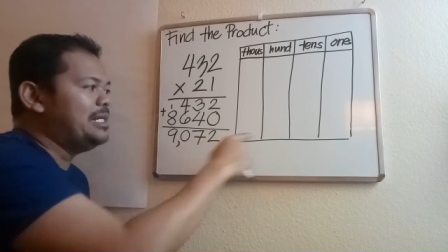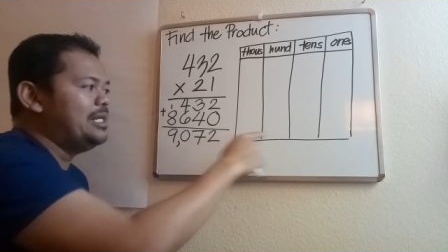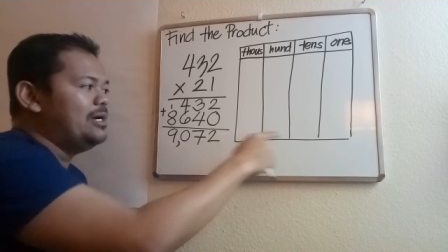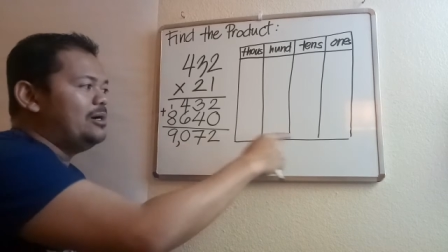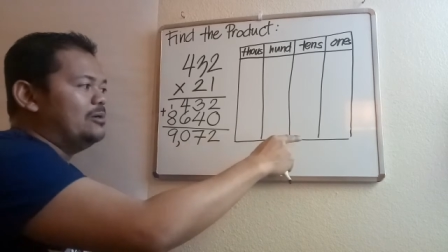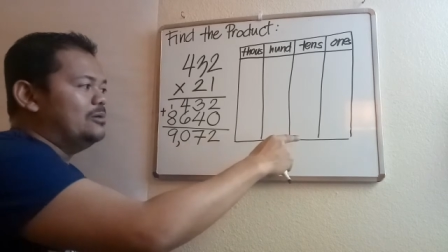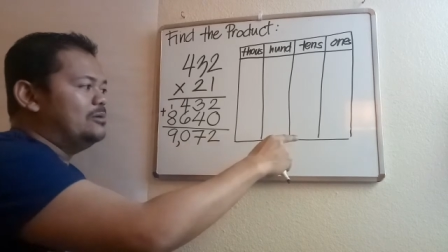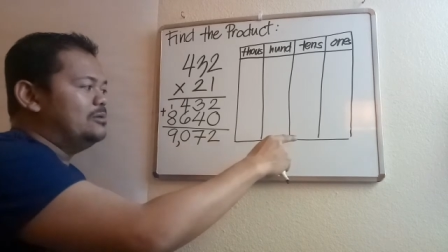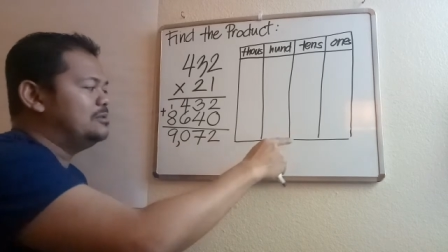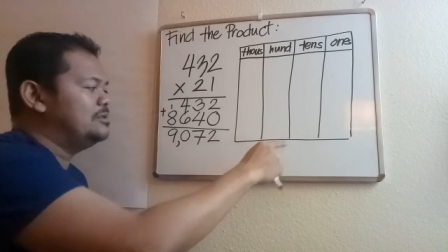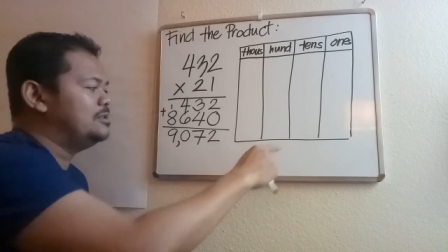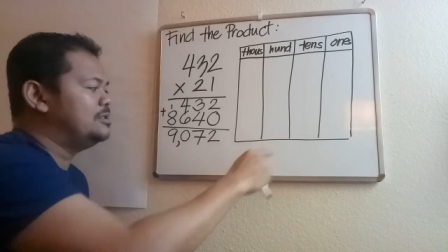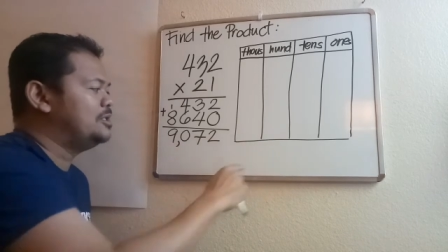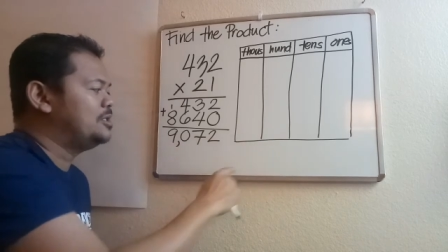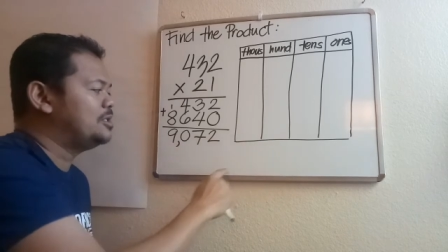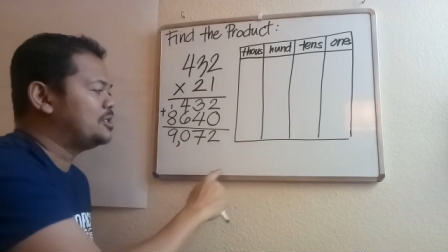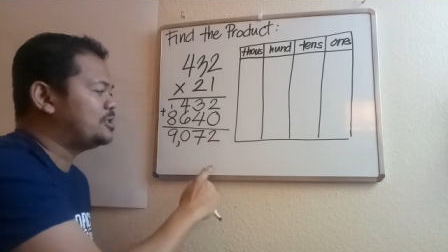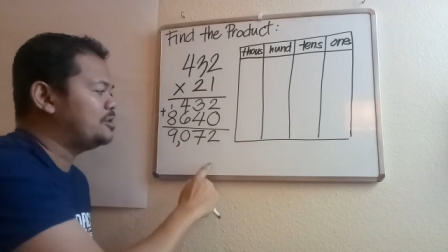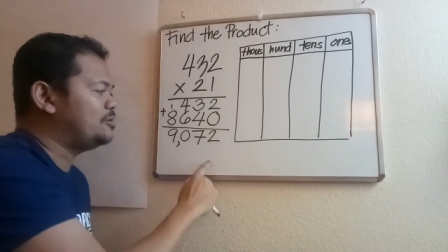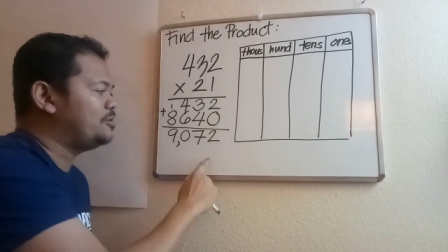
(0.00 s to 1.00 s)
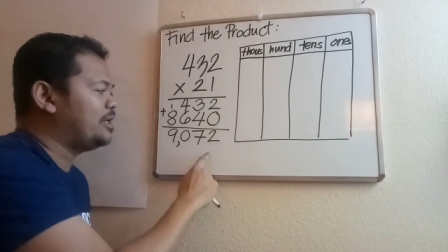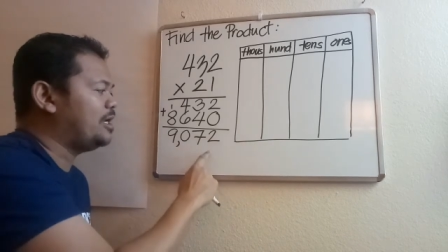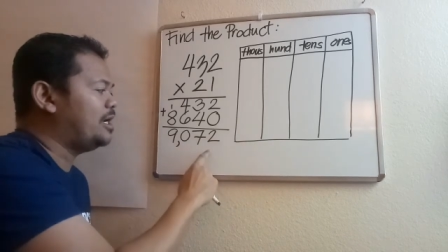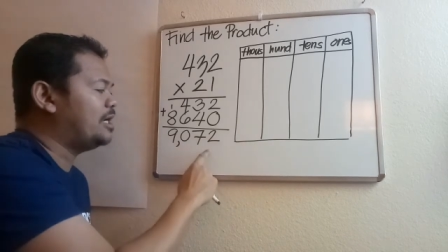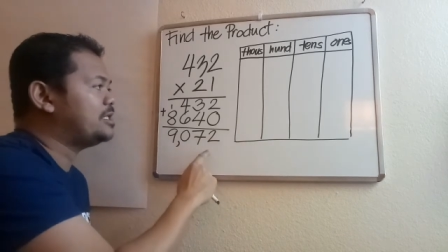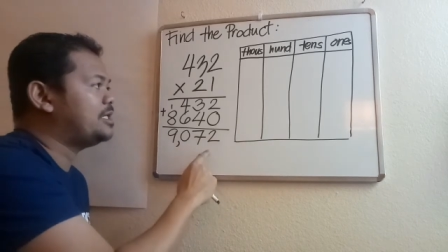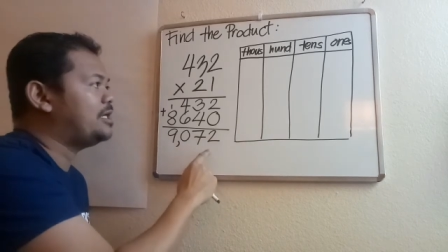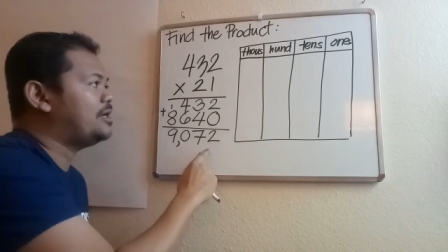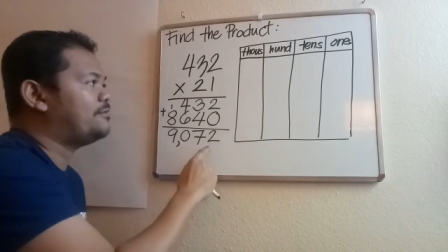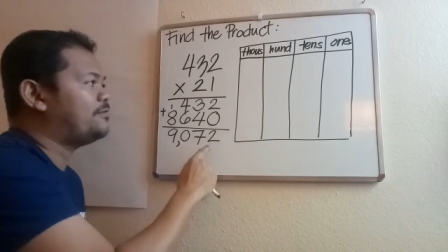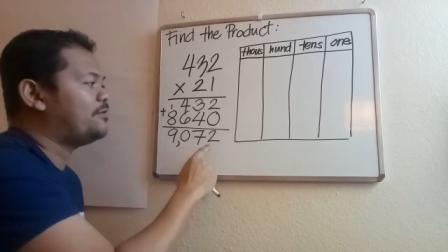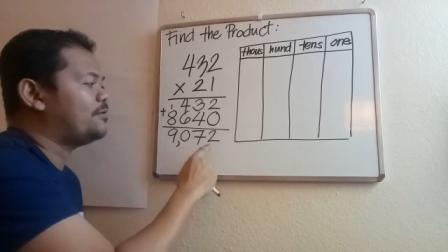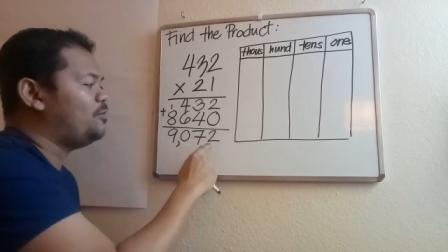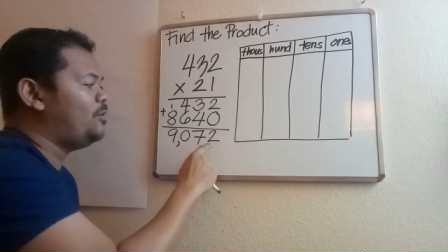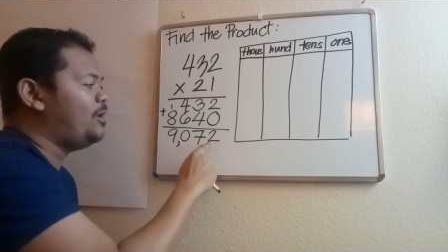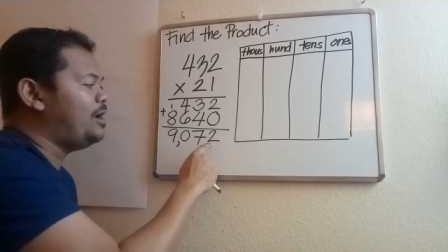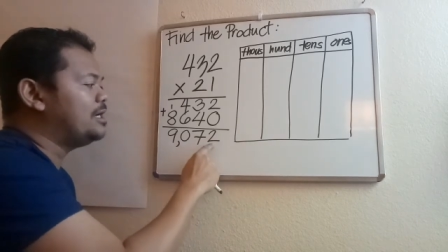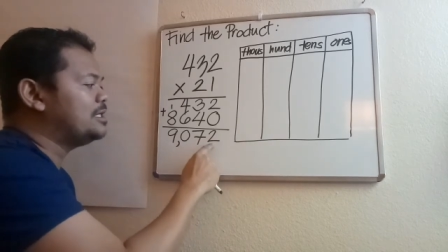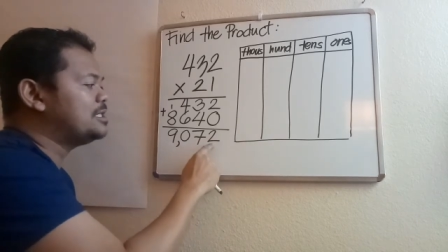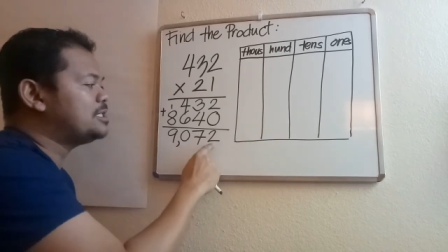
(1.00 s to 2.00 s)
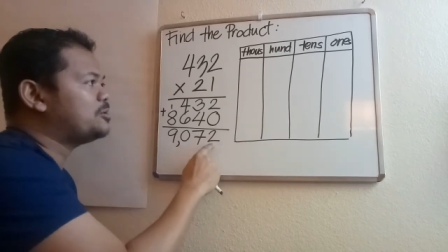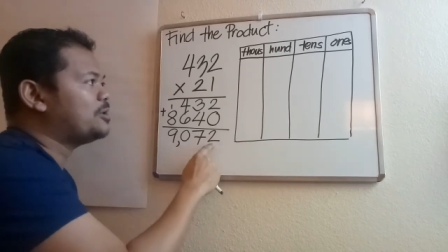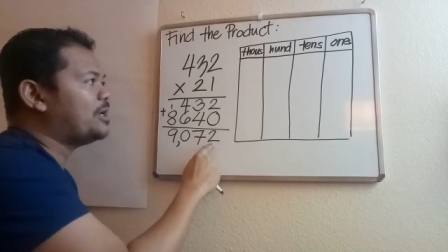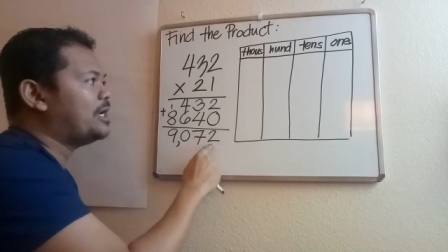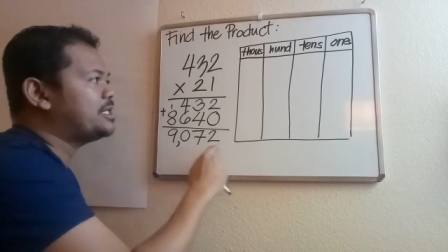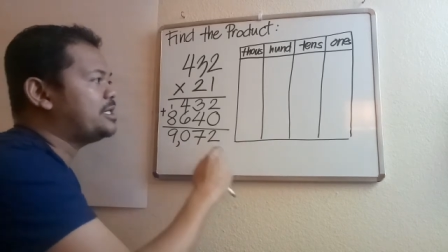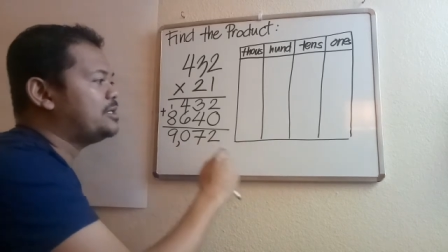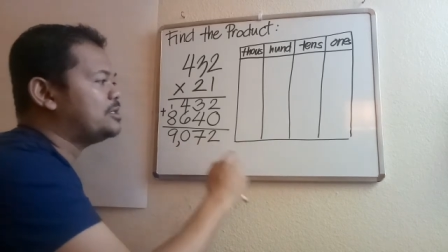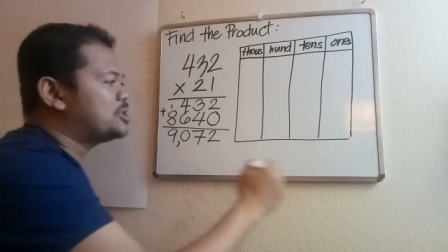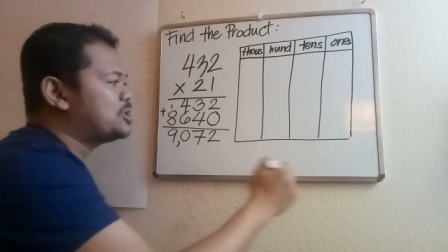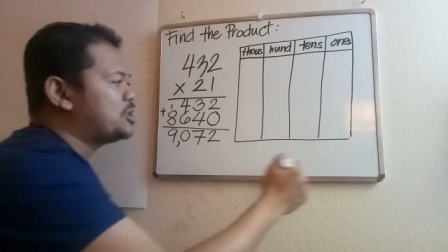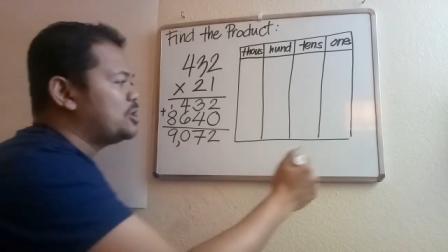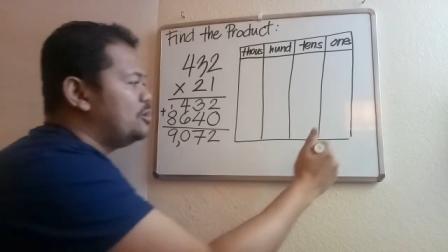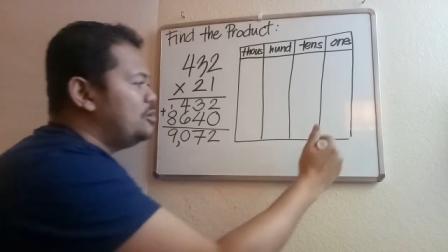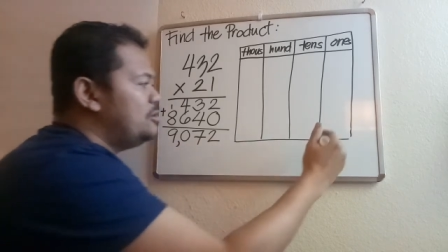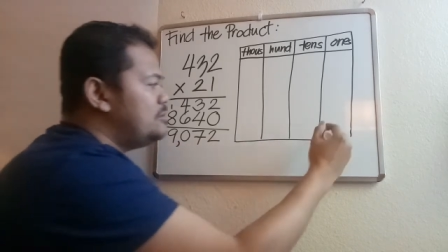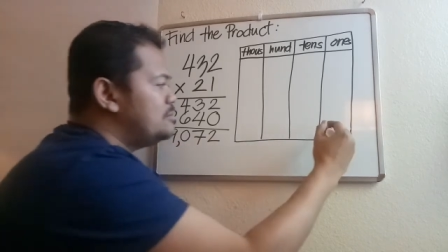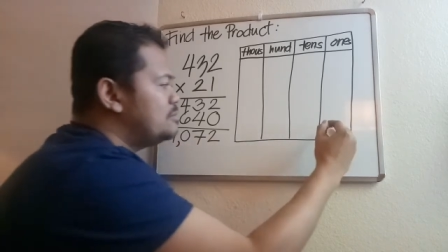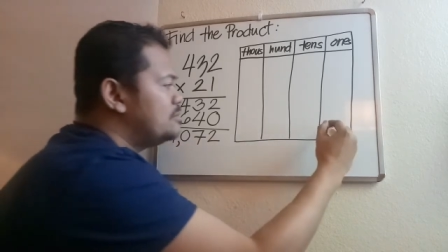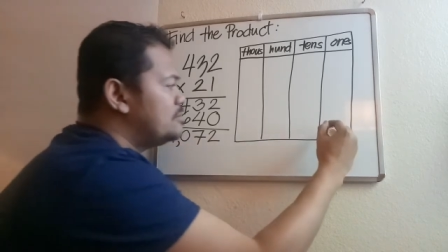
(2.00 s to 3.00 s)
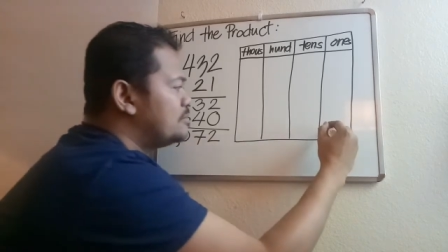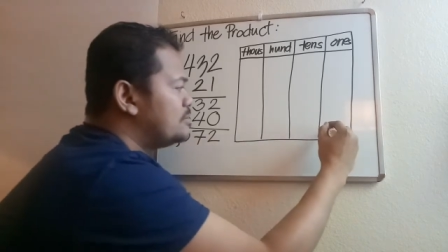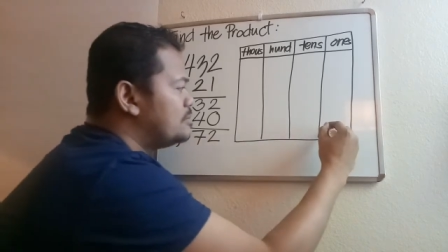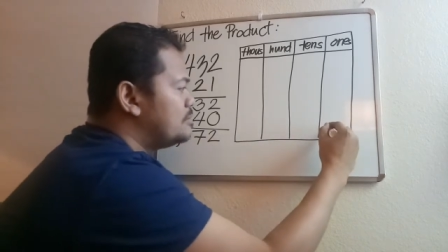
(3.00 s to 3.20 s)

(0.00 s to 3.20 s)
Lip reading: below. So we got here for ones, we got here 2.